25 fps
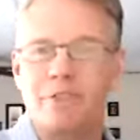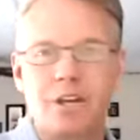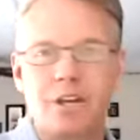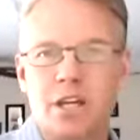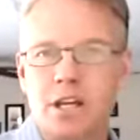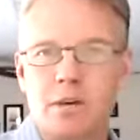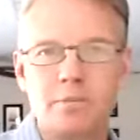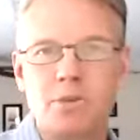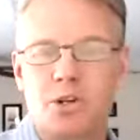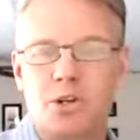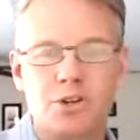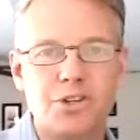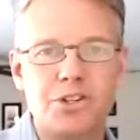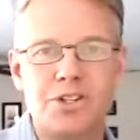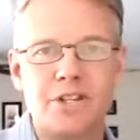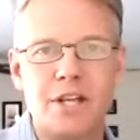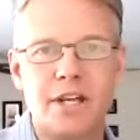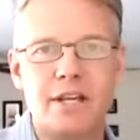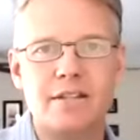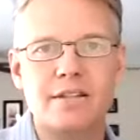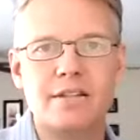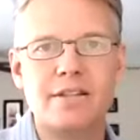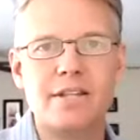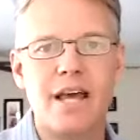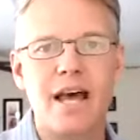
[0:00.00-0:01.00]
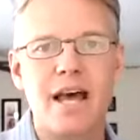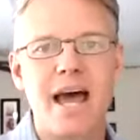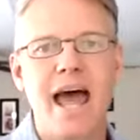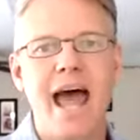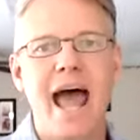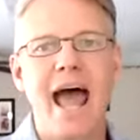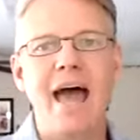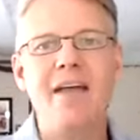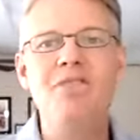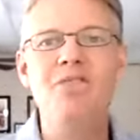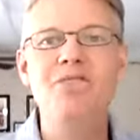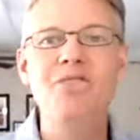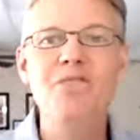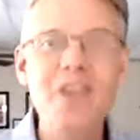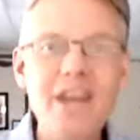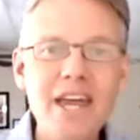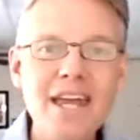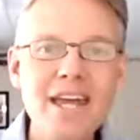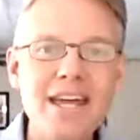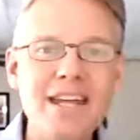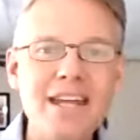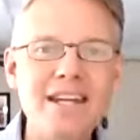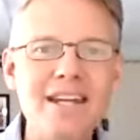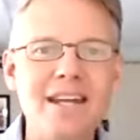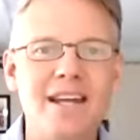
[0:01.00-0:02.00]
him your sins. And
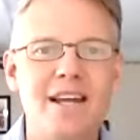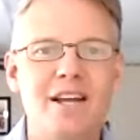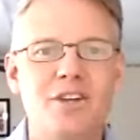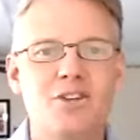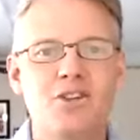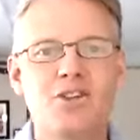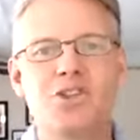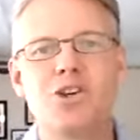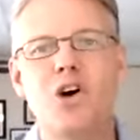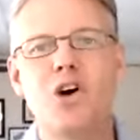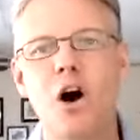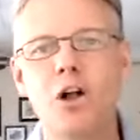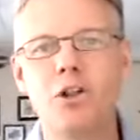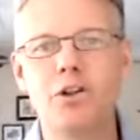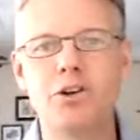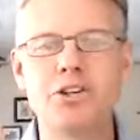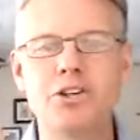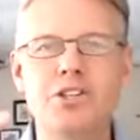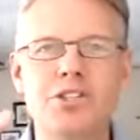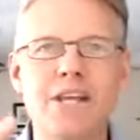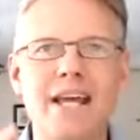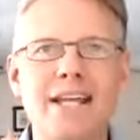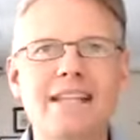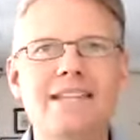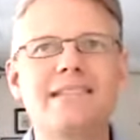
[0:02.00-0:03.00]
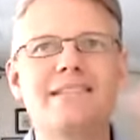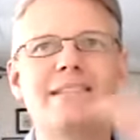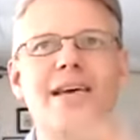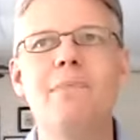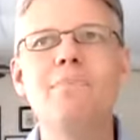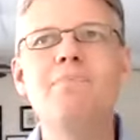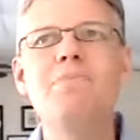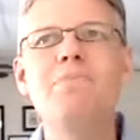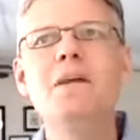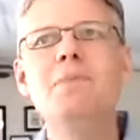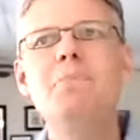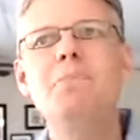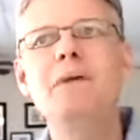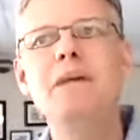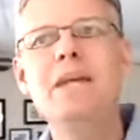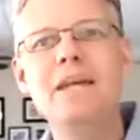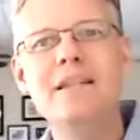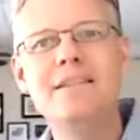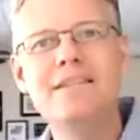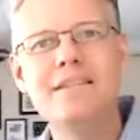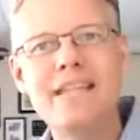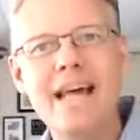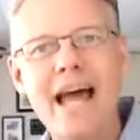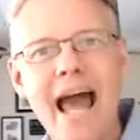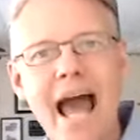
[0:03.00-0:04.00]
then scholars say something
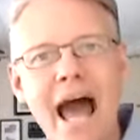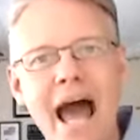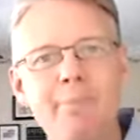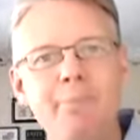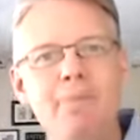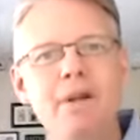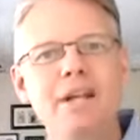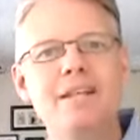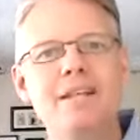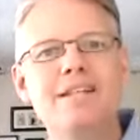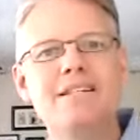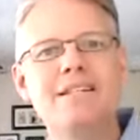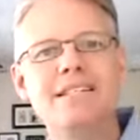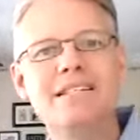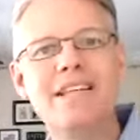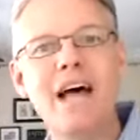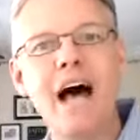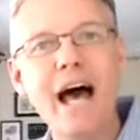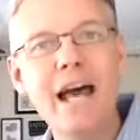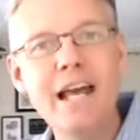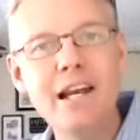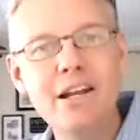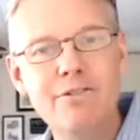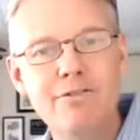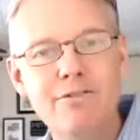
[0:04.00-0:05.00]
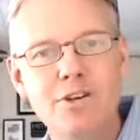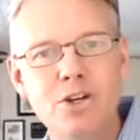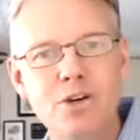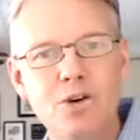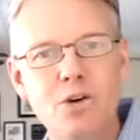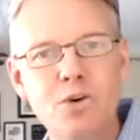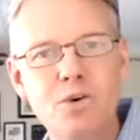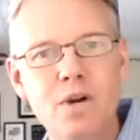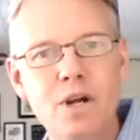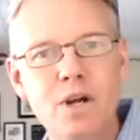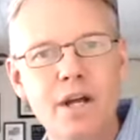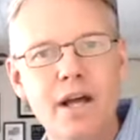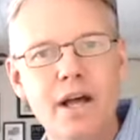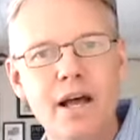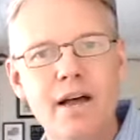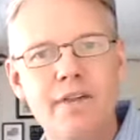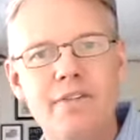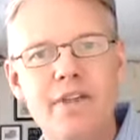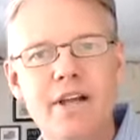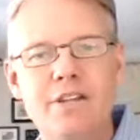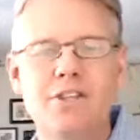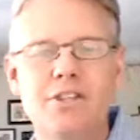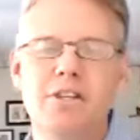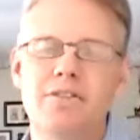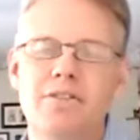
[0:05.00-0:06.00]
begins to happen inside of you
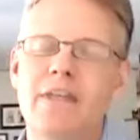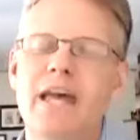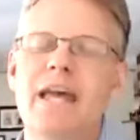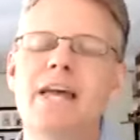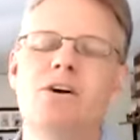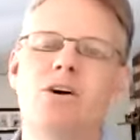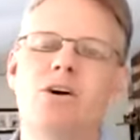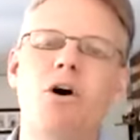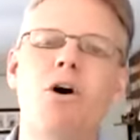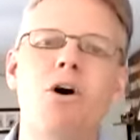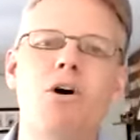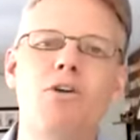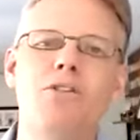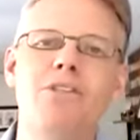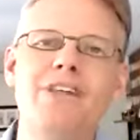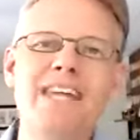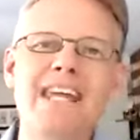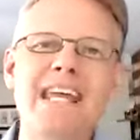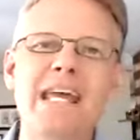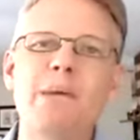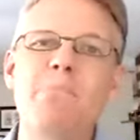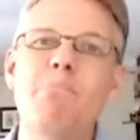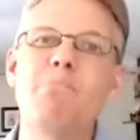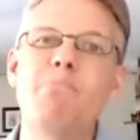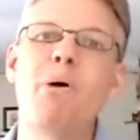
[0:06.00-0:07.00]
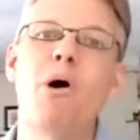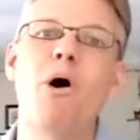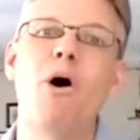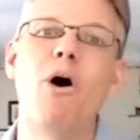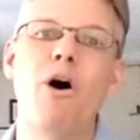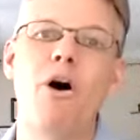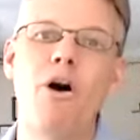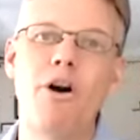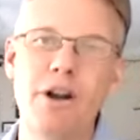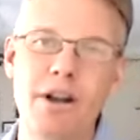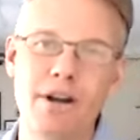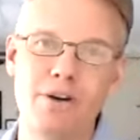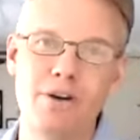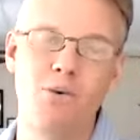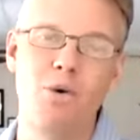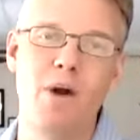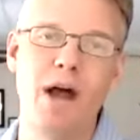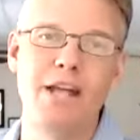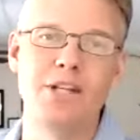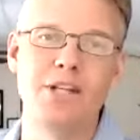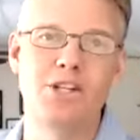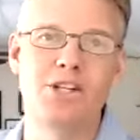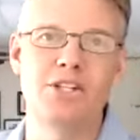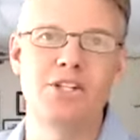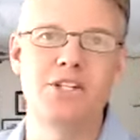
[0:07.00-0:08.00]
that they call the imparted
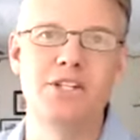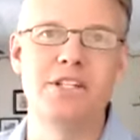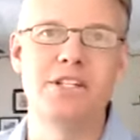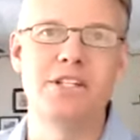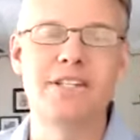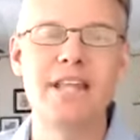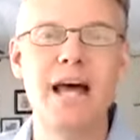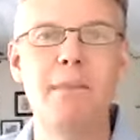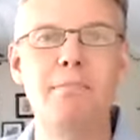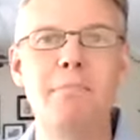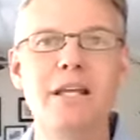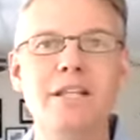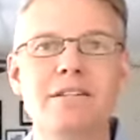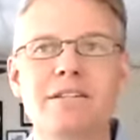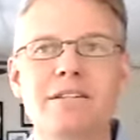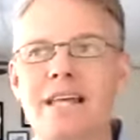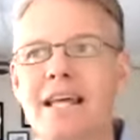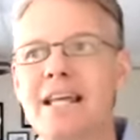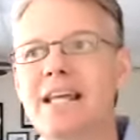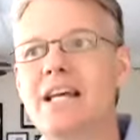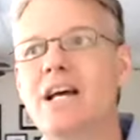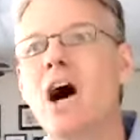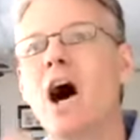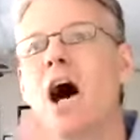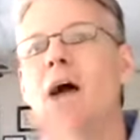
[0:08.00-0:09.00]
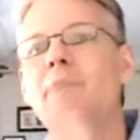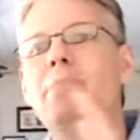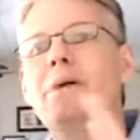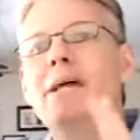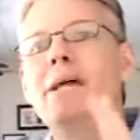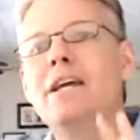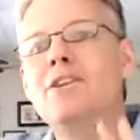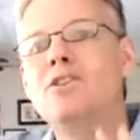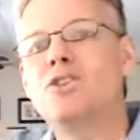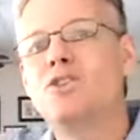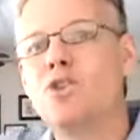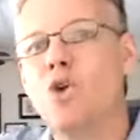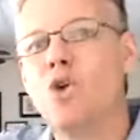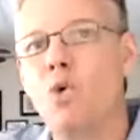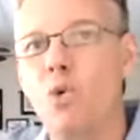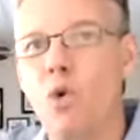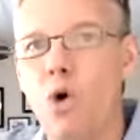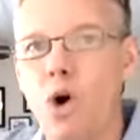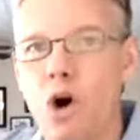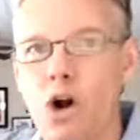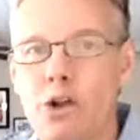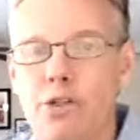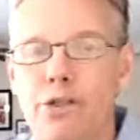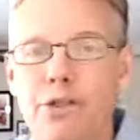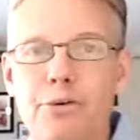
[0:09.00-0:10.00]
righteousness. That means that God begins to
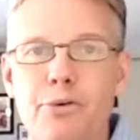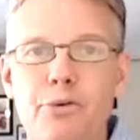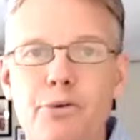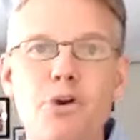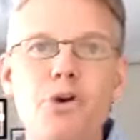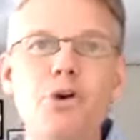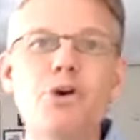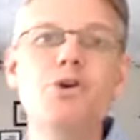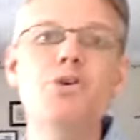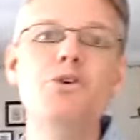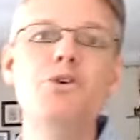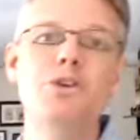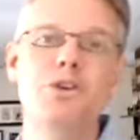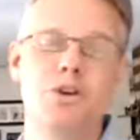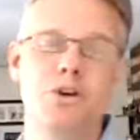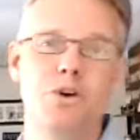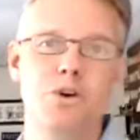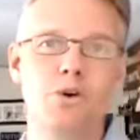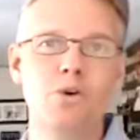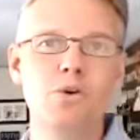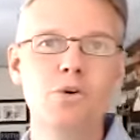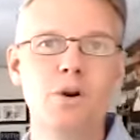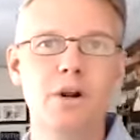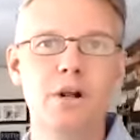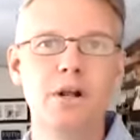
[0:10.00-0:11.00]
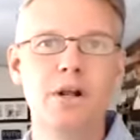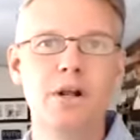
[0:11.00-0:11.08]
work through you,